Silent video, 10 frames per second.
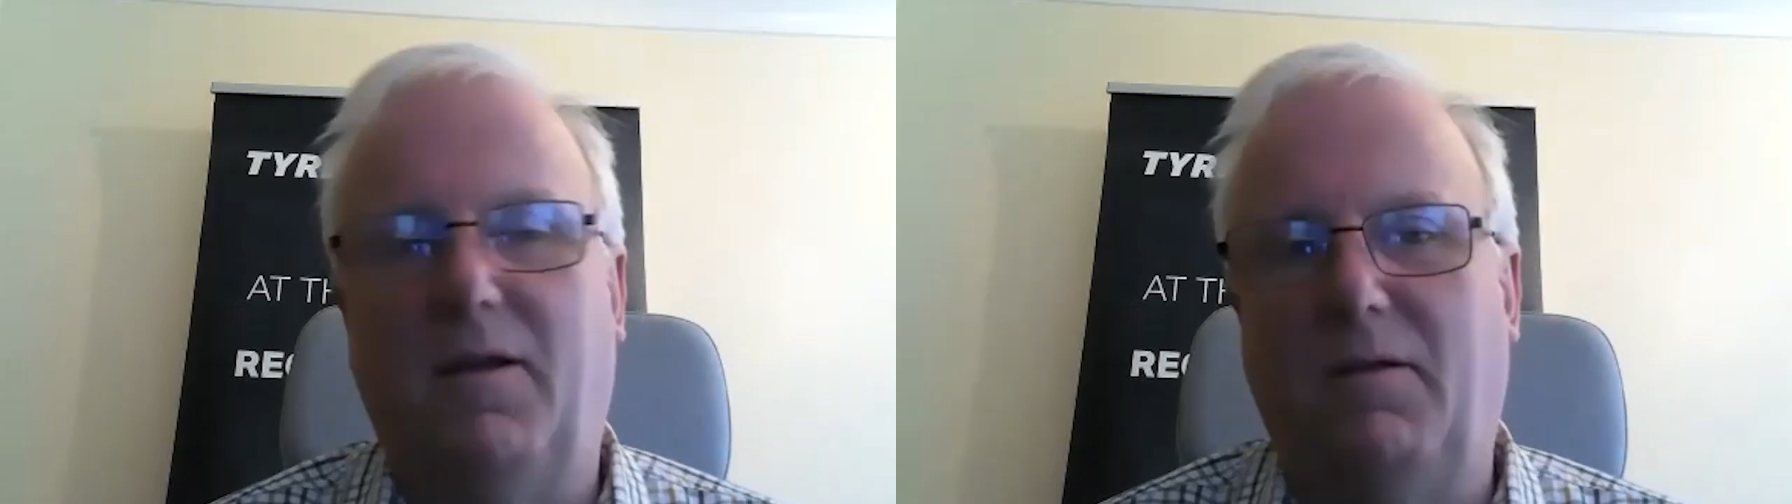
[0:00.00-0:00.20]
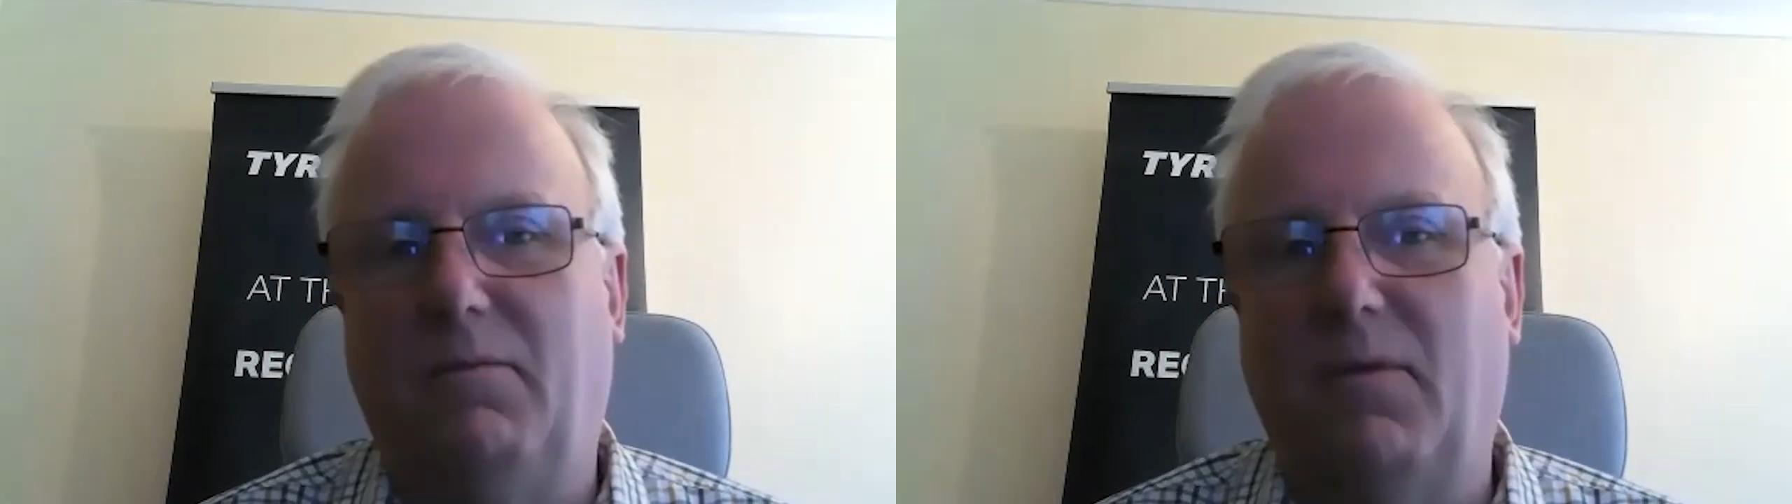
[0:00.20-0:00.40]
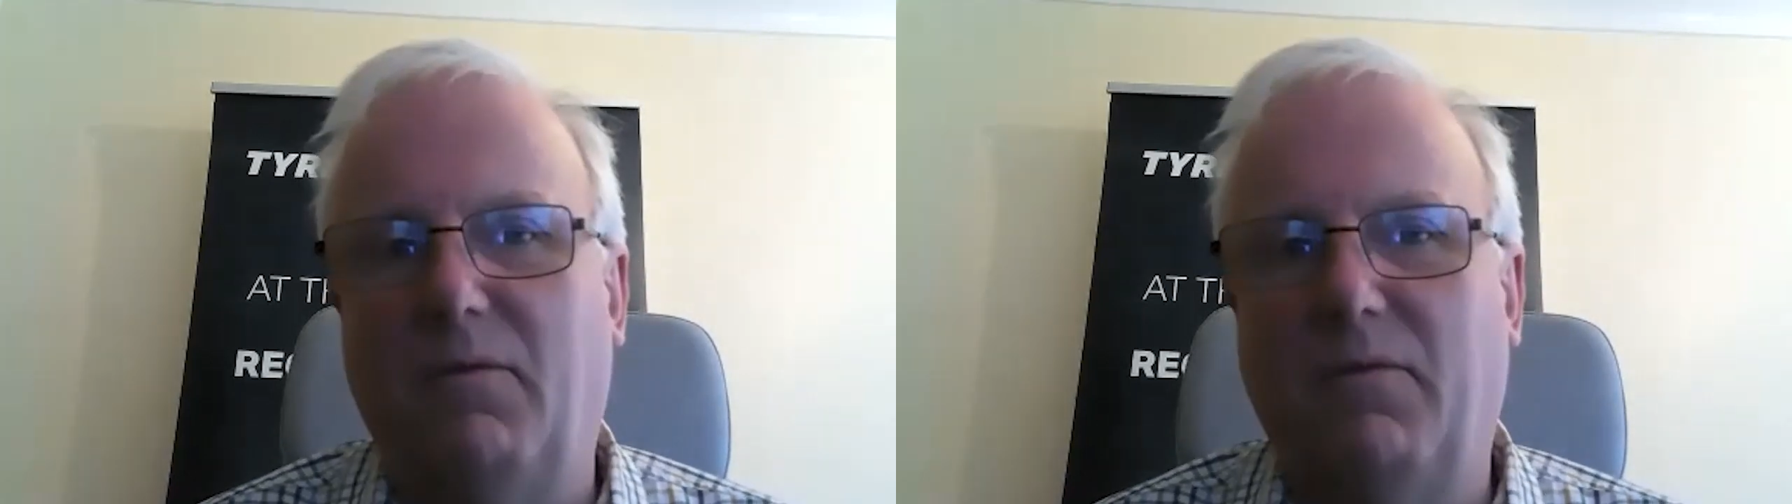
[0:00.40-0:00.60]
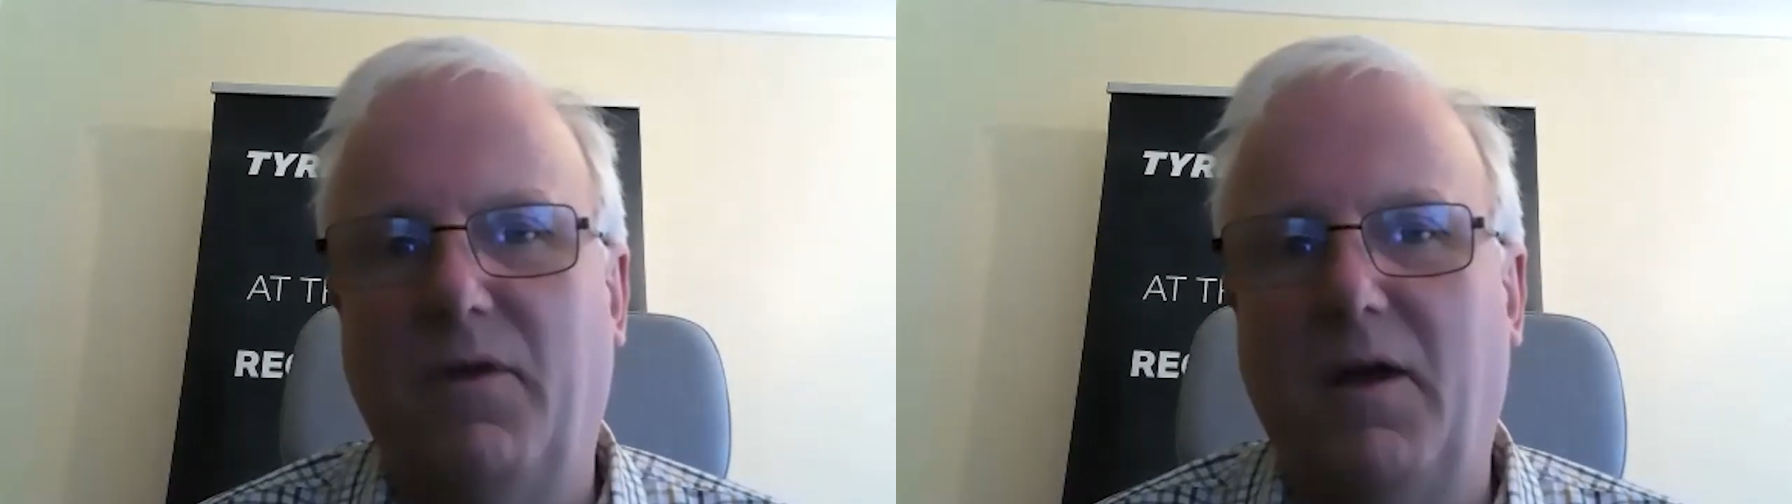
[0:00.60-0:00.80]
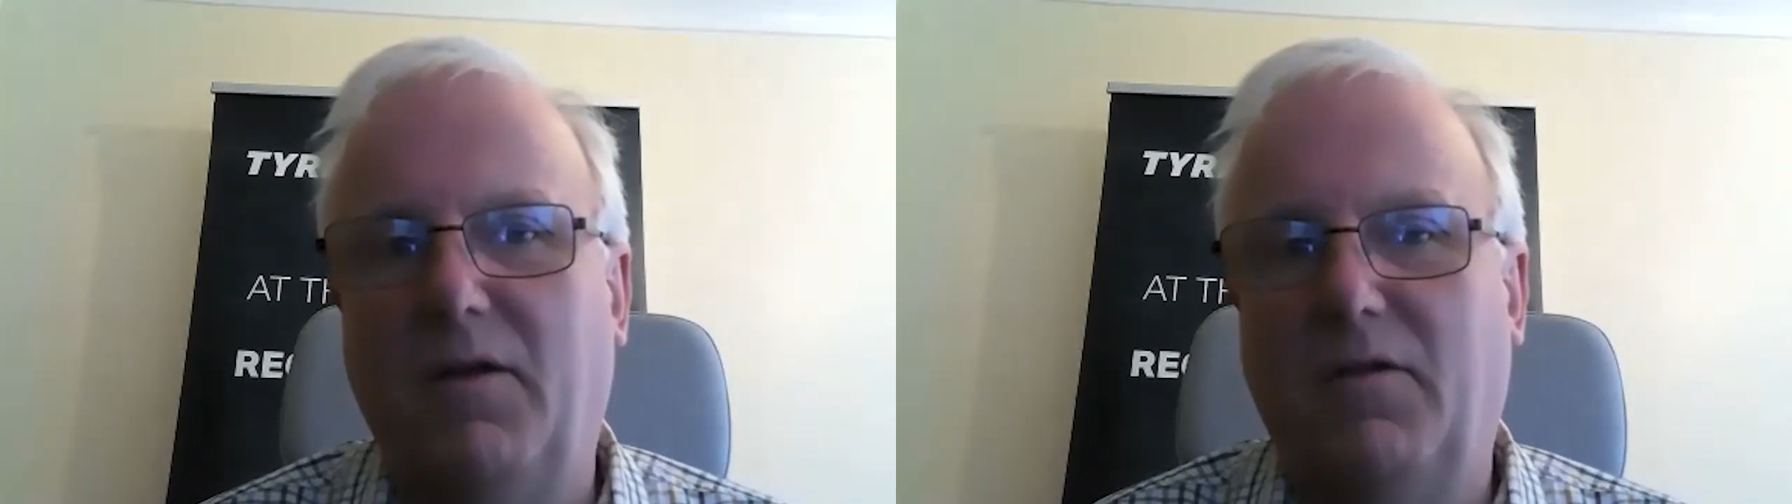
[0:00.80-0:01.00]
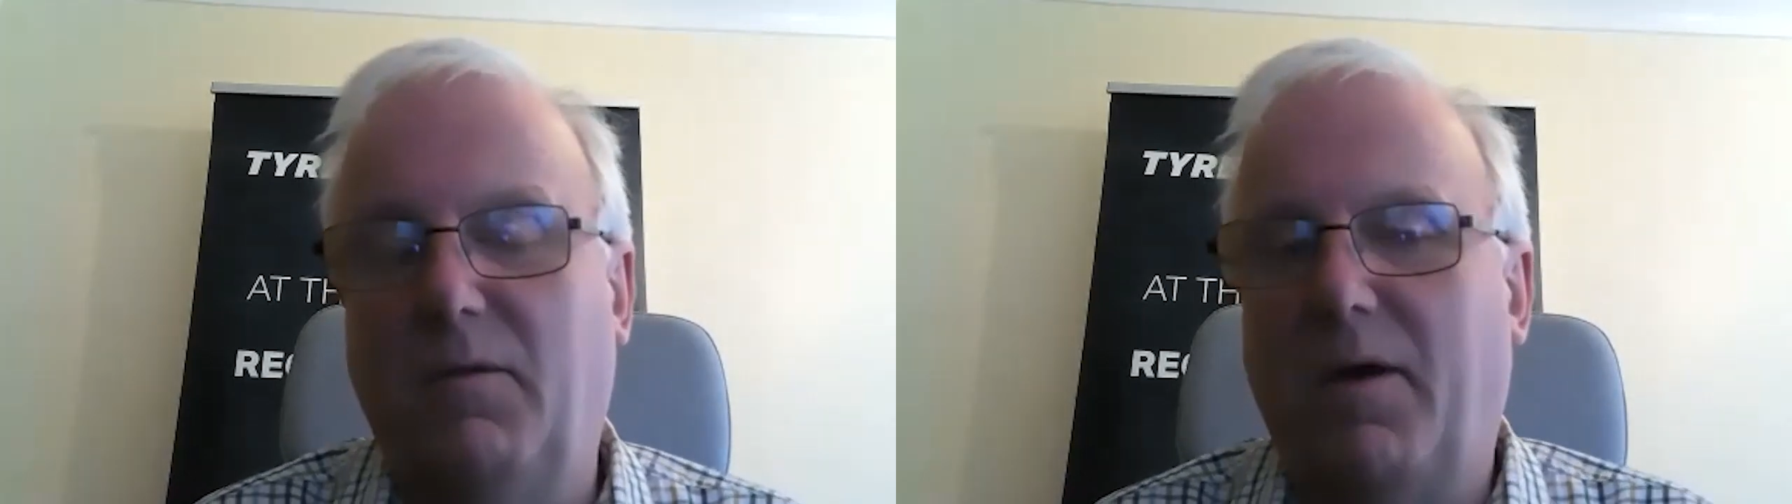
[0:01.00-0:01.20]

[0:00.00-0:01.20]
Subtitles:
It varies